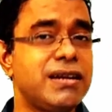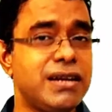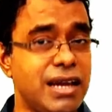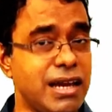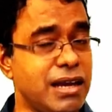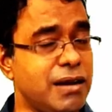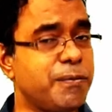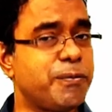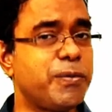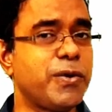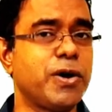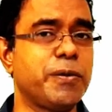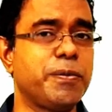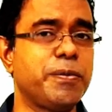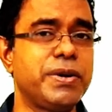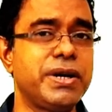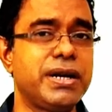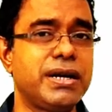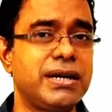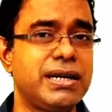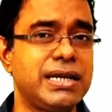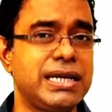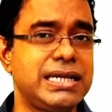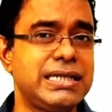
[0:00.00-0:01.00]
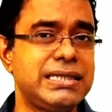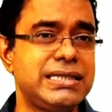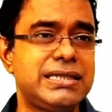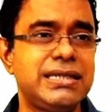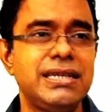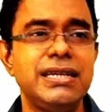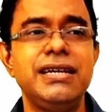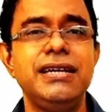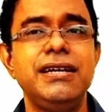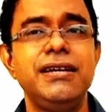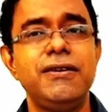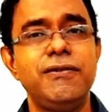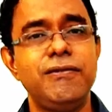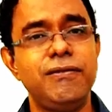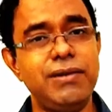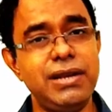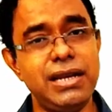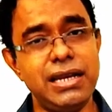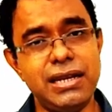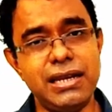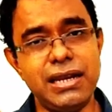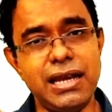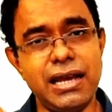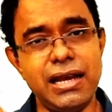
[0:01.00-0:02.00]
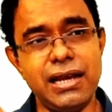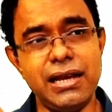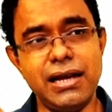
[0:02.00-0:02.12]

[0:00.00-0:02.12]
take proper rest, will